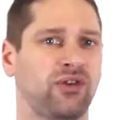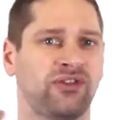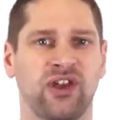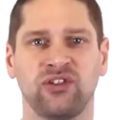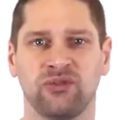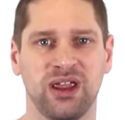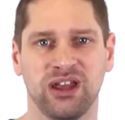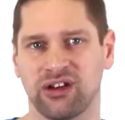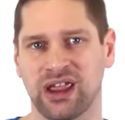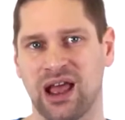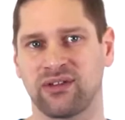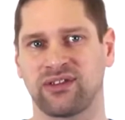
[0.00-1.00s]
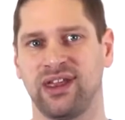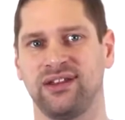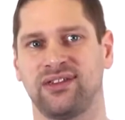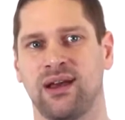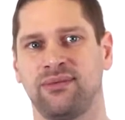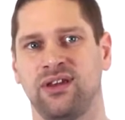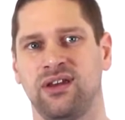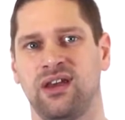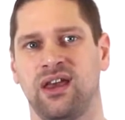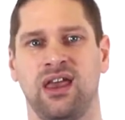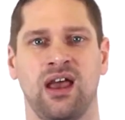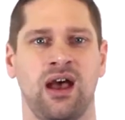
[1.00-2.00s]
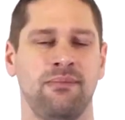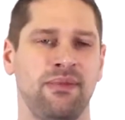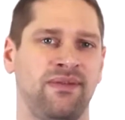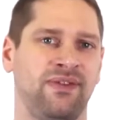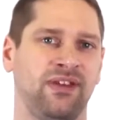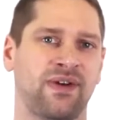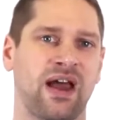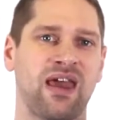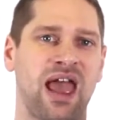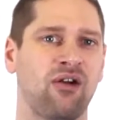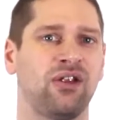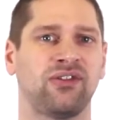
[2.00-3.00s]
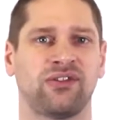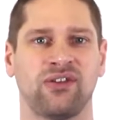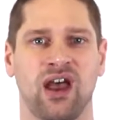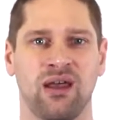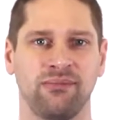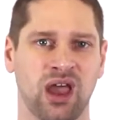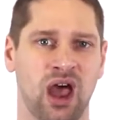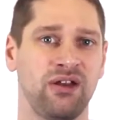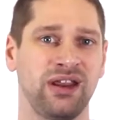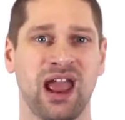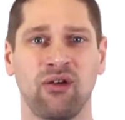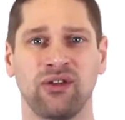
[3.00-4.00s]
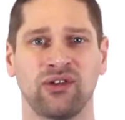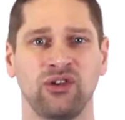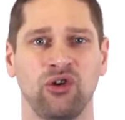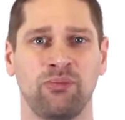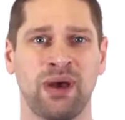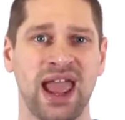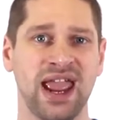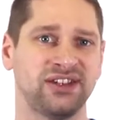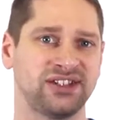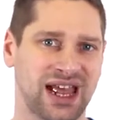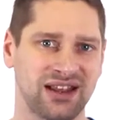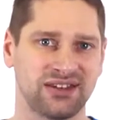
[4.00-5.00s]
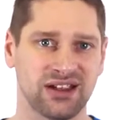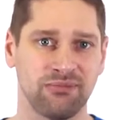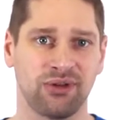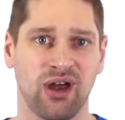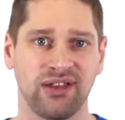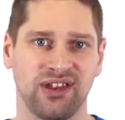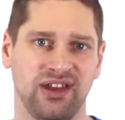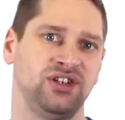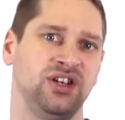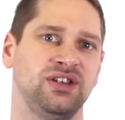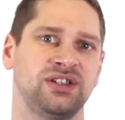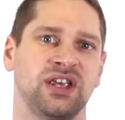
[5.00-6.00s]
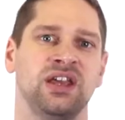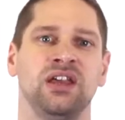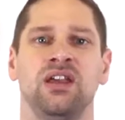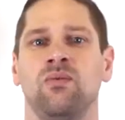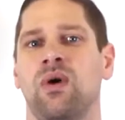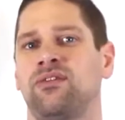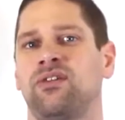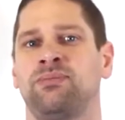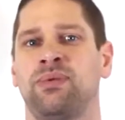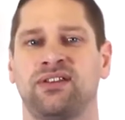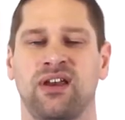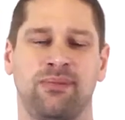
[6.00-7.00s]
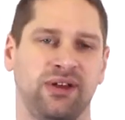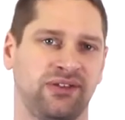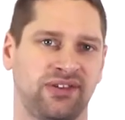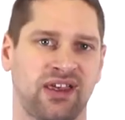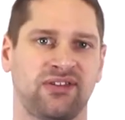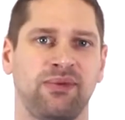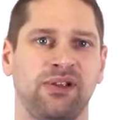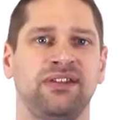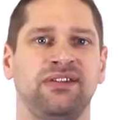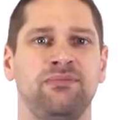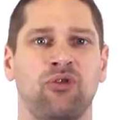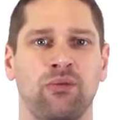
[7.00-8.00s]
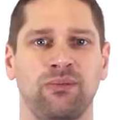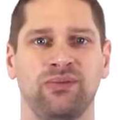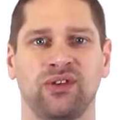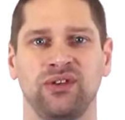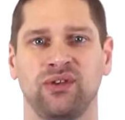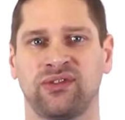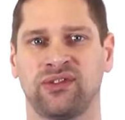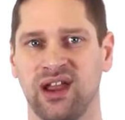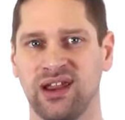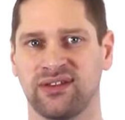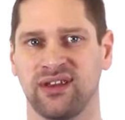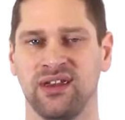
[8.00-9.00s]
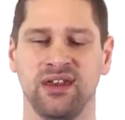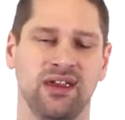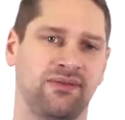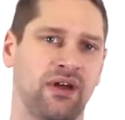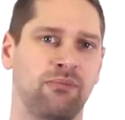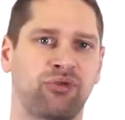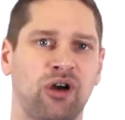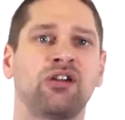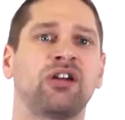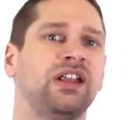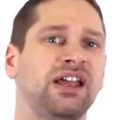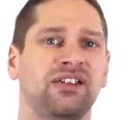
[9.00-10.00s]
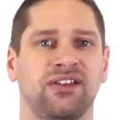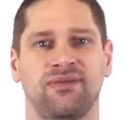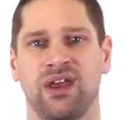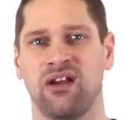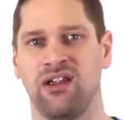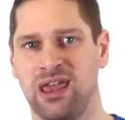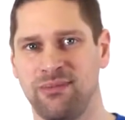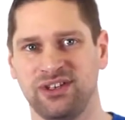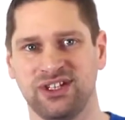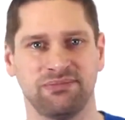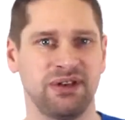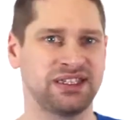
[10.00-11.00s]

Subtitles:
got social media accounts linked up to it, if it's found errors, coding errors on your page, standards compliance issues, whether it's picked up accessibility problems on your site, if there are broken links, if there are images